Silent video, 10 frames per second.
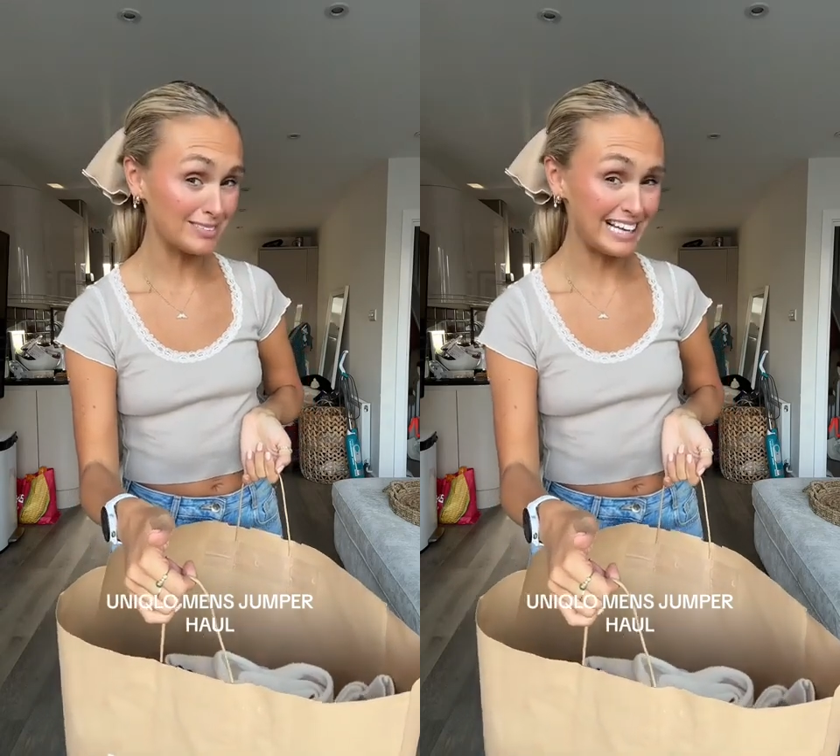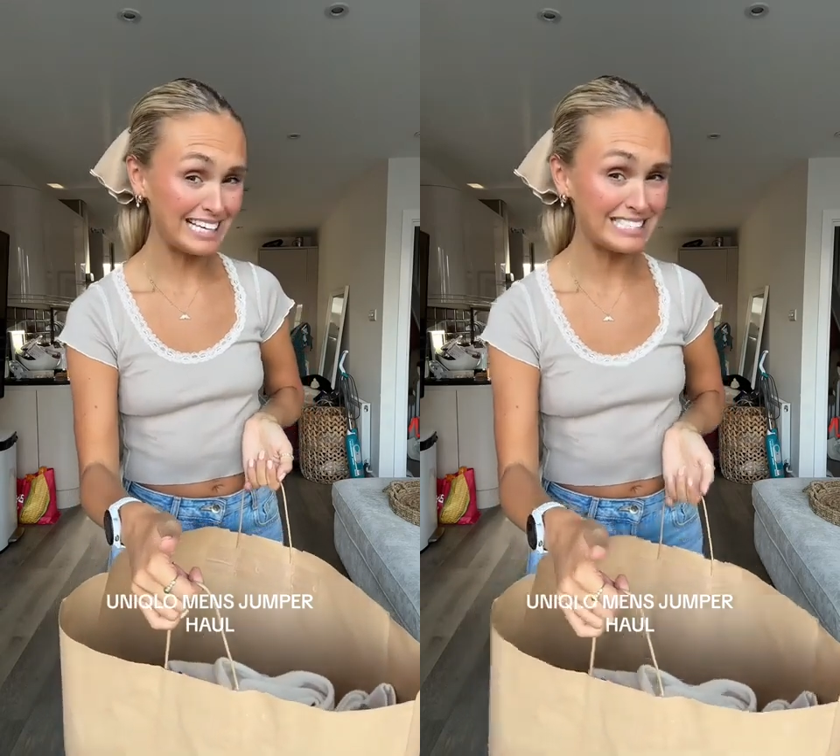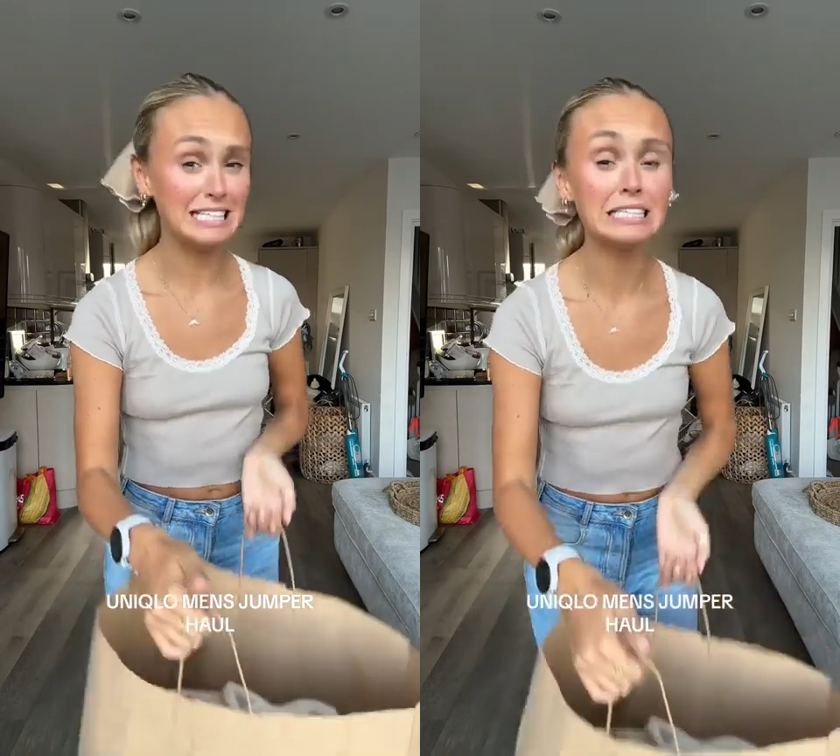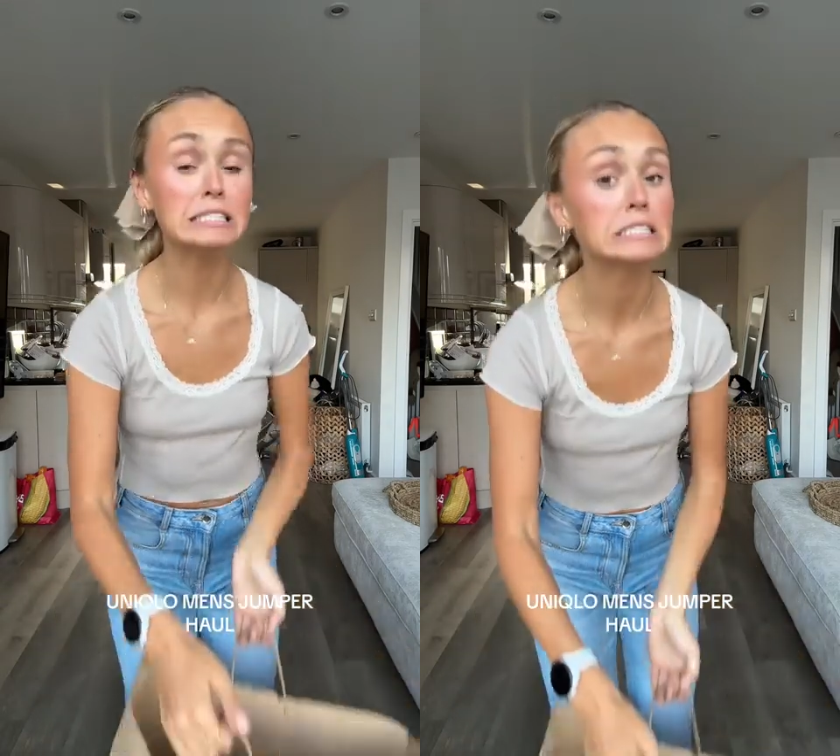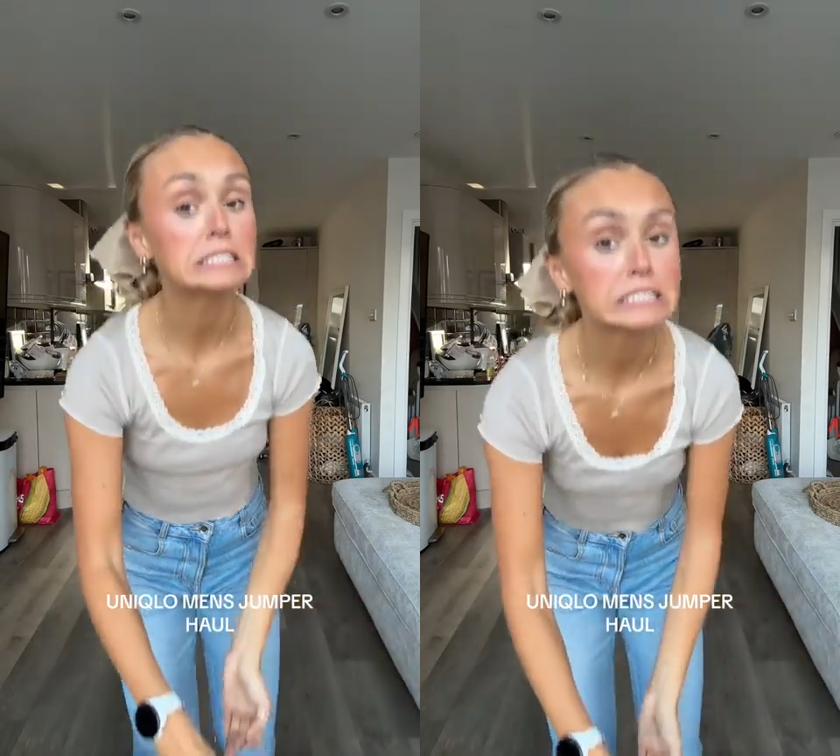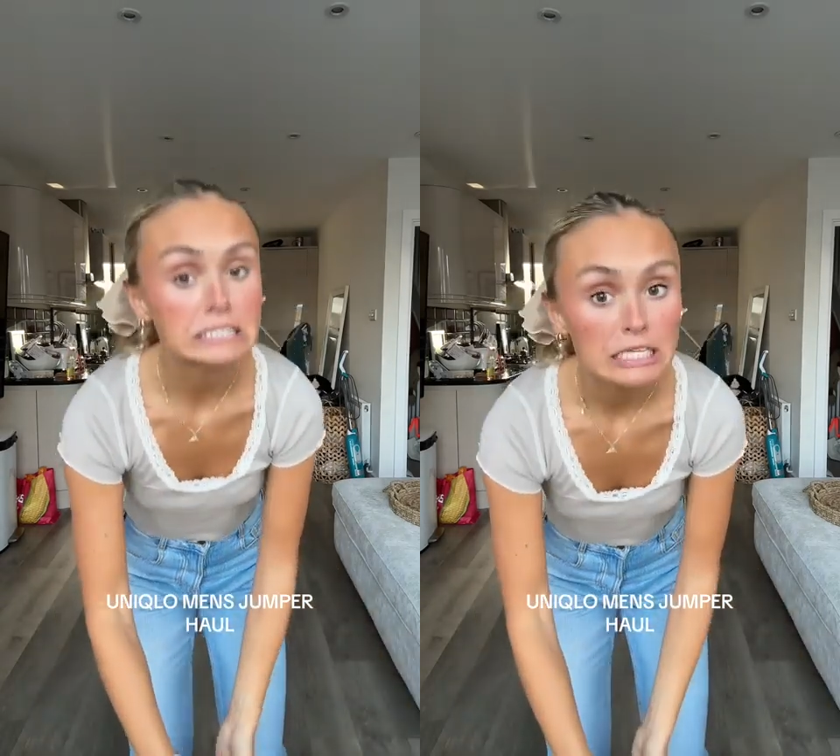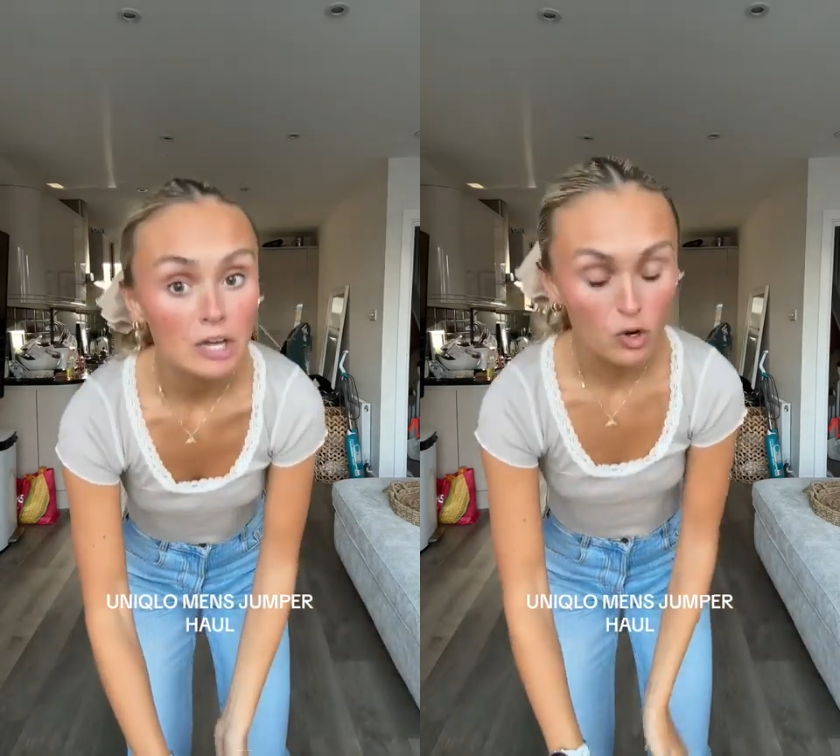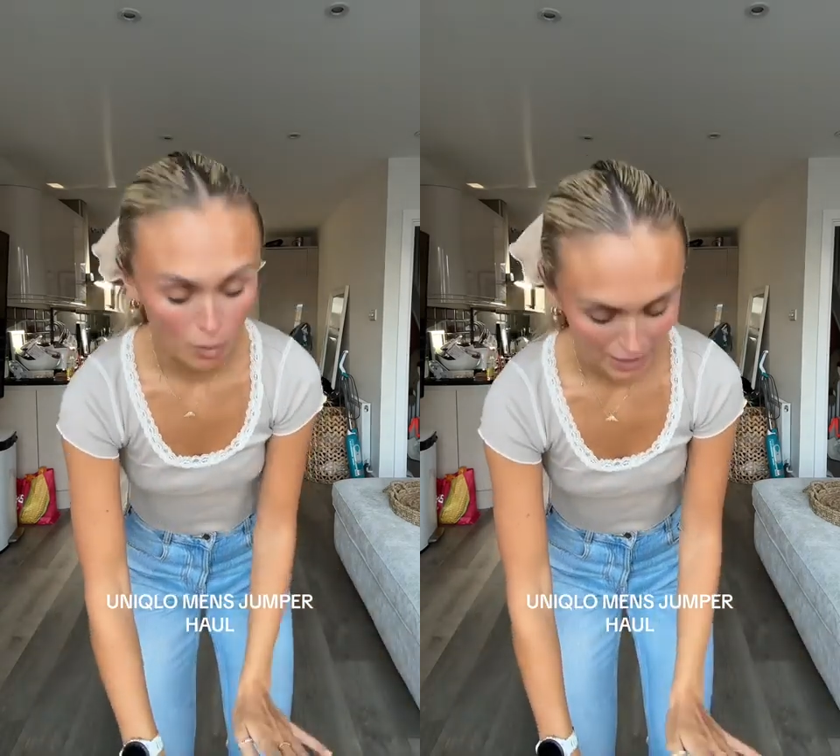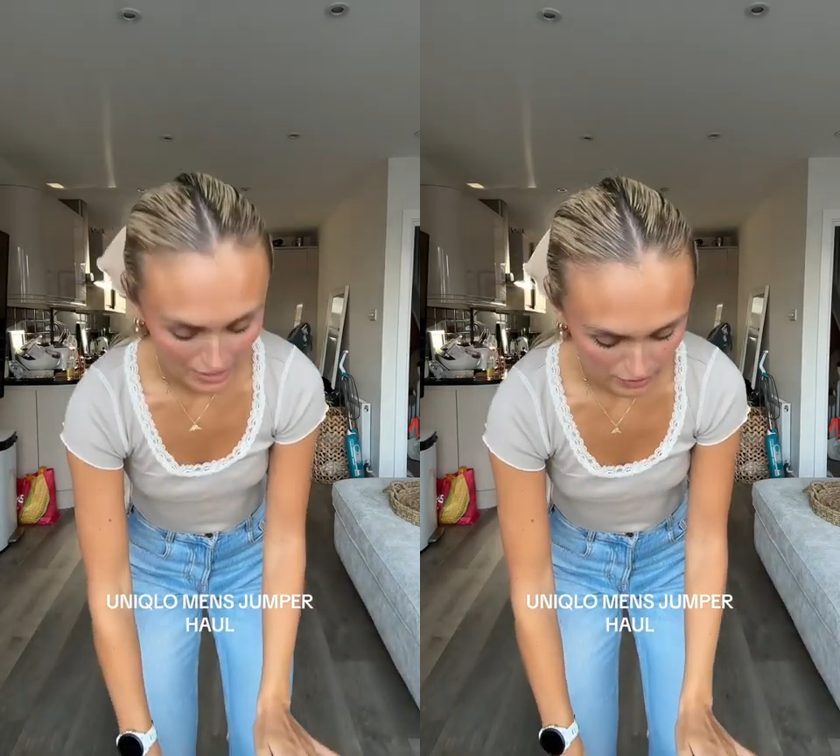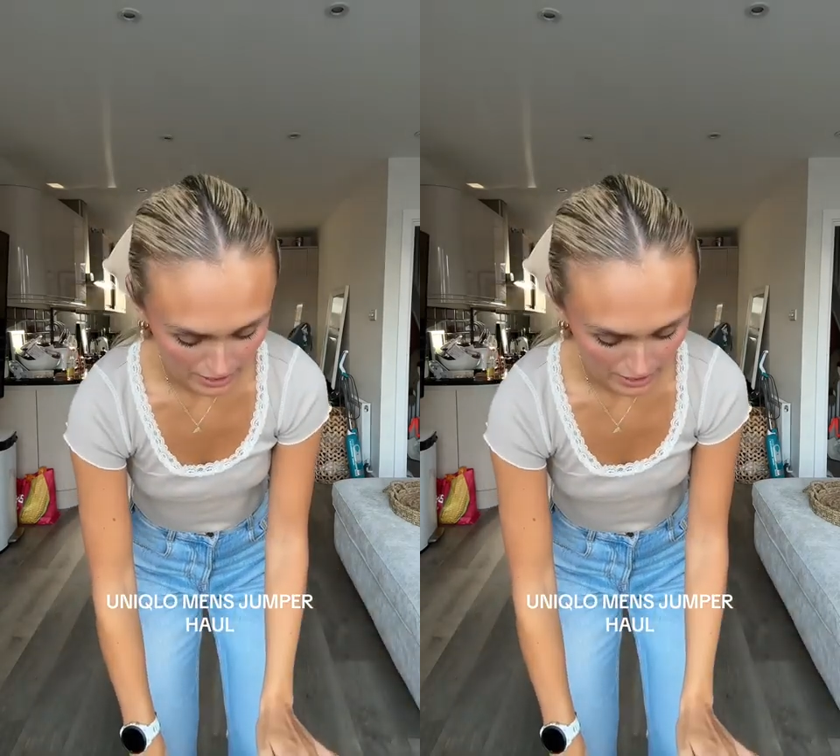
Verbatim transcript: later. not planning on